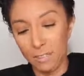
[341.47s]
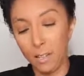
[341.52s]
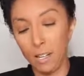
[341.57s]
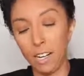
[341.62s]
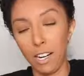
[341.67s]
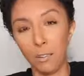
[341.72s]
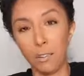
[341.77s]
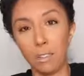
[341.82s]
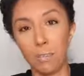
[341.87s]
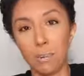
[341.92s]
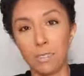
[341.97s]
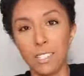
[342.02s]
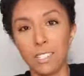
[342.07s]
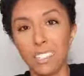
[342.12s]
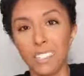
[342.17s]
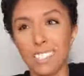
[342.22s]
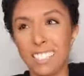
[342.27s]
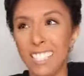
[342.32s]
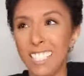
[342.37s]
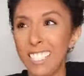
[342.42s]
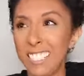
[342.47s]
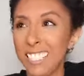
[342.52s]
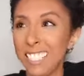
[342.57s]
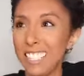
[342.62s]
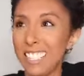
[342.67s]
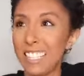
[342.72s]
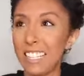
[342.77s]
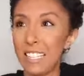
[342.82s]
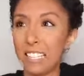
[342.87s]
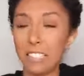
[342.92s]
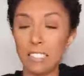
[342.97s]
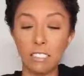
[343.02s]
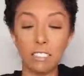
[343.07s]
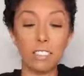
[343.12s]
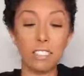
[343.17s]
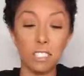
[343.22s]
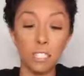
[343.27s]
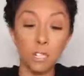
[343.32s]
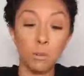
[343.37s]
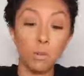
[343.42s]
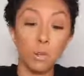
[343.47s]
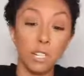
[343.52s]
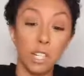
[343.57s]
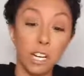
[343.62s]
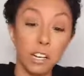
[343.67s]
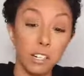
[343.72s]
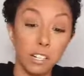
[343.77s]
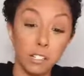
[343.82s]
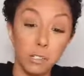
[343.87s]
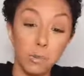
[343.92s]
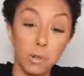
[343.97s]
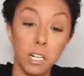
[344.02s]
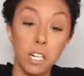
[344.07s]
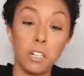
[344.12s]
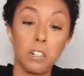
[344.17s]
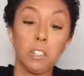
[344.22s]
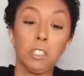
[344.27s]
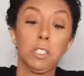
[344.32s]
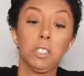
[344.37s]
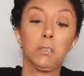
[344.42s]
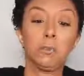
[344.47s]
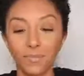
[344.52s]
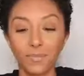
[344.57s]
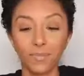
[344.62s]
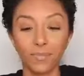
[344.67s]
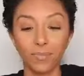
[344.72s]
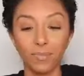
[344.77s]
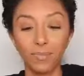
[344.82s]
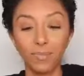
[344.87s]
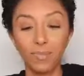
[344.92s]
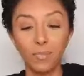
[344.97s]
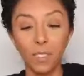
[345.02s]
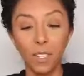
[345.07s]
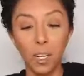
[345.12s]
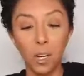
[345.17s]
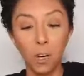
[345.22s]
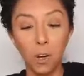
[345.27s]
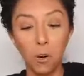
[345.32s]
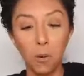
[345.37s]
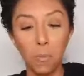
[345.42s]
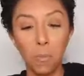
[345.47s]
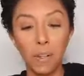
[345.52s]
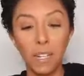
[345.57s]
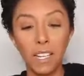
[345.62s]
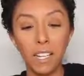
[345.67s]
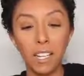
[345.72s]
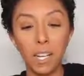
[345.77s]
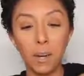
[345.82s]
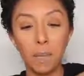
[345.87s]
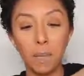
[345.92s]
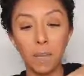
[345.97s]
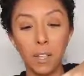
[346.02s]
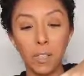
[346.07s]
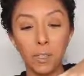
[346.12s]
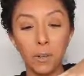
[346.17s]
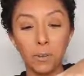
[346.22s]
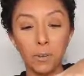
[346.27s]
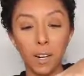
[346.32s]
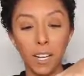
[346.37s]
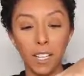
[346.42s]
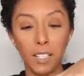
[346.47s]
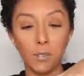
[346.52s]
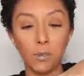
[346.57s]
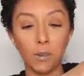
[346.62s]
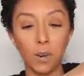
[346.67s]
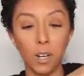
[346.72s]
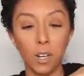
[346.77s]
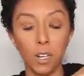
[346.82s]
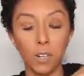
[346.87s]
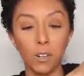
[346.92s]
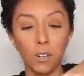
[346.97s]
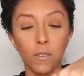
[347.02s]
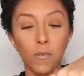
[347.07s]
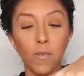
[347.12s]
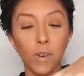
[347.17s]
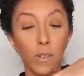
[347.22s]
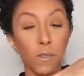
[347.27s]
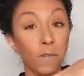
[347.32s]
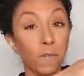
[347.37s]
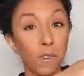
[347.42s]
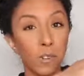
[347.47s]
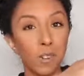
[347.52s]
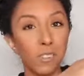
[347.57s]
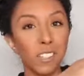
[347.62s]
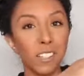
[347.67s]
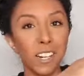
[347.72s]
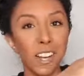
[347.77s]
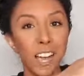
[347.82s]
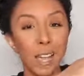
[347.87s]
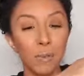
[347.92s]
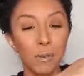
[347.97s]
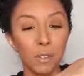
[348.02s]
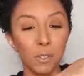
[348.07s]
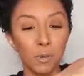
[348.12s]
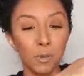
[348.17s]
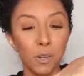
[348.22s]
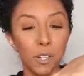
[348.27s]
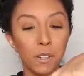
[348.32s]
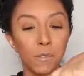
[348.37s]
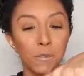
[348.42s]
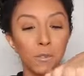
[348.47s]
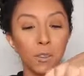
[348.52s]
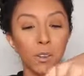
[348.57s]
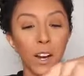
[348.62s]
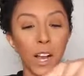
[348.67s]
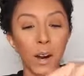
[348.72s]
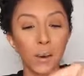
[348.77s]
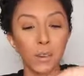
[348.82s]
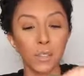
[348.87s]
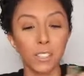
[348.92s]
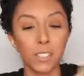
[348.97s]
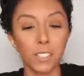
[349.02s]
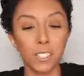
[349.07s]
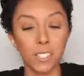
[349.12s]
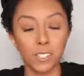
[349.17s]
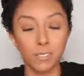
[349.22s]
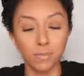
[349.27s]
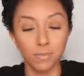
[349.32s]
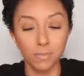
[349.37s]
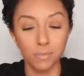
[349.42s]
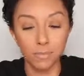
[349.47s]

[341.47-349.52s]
Wow, I really put this on tight, didn't I? I work out, I swear. Opening up the rice water for the first time in 24 hours.